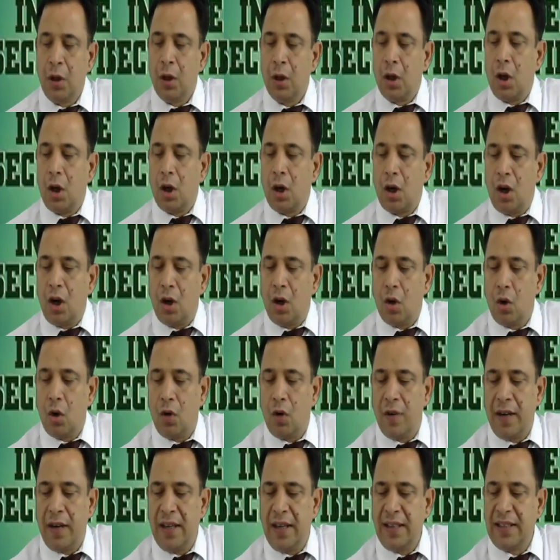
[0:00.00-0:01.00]
Now,
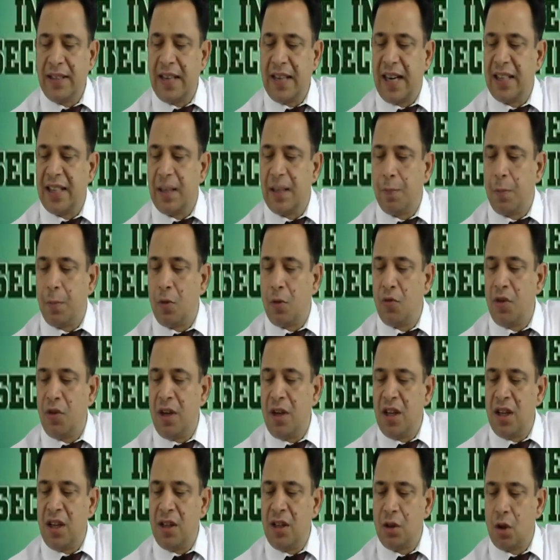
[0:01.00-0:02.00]
covenants are the
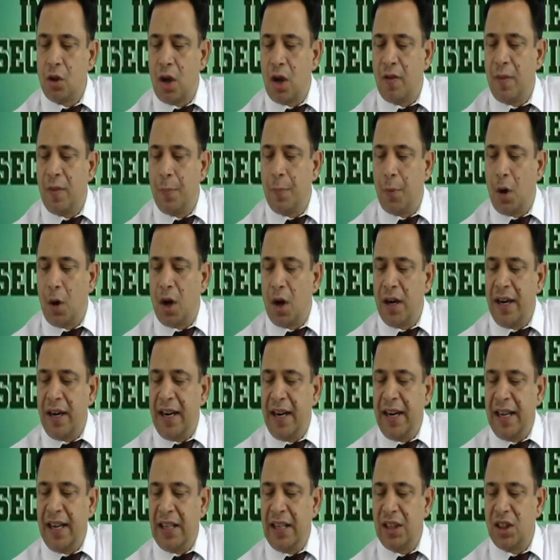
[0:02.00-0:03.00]
provisions of a bond
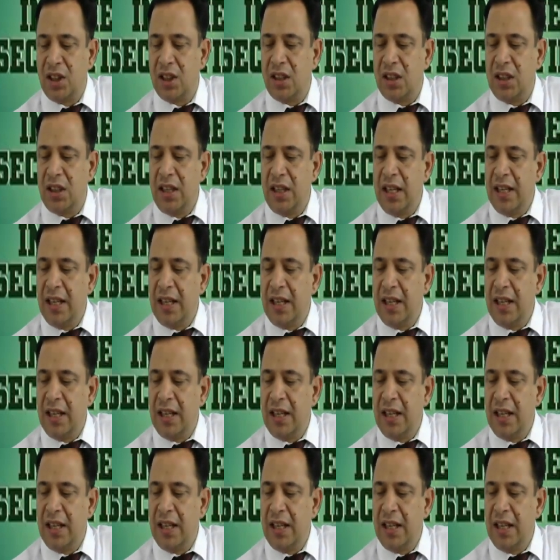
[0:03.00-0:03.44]
indenture